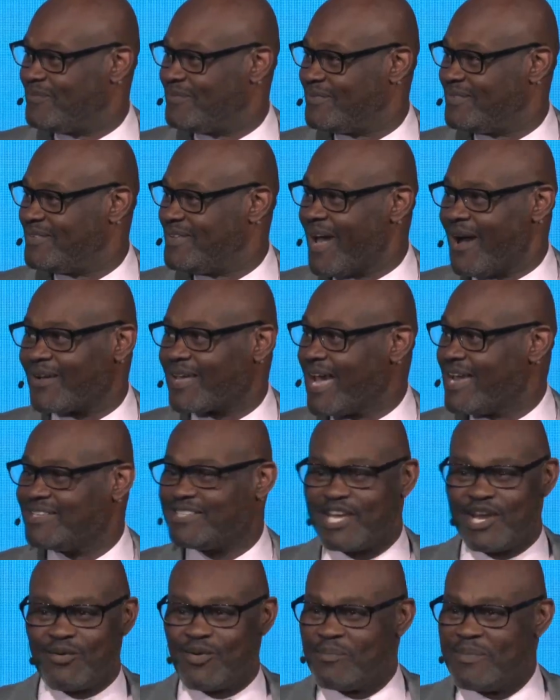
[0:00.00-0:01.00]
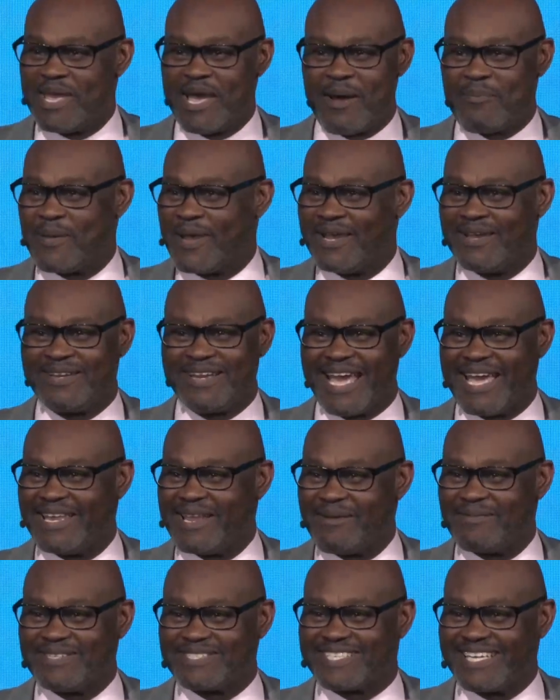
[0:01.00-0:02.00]
Y'all can't deal with me up here in
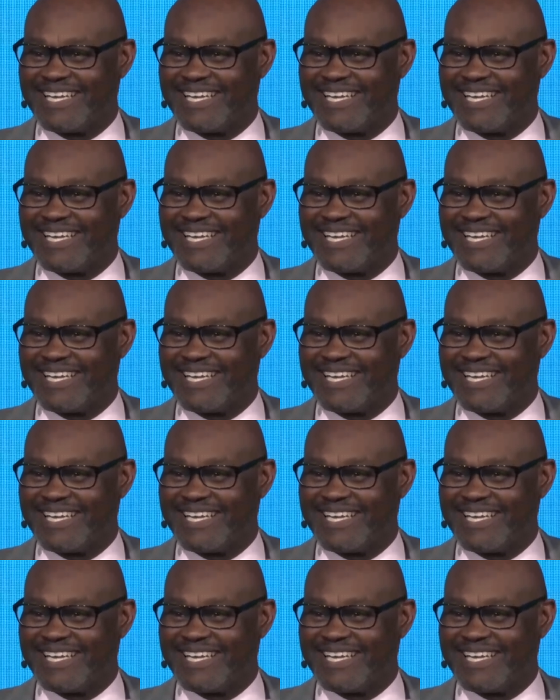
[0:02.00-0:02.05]
AWC,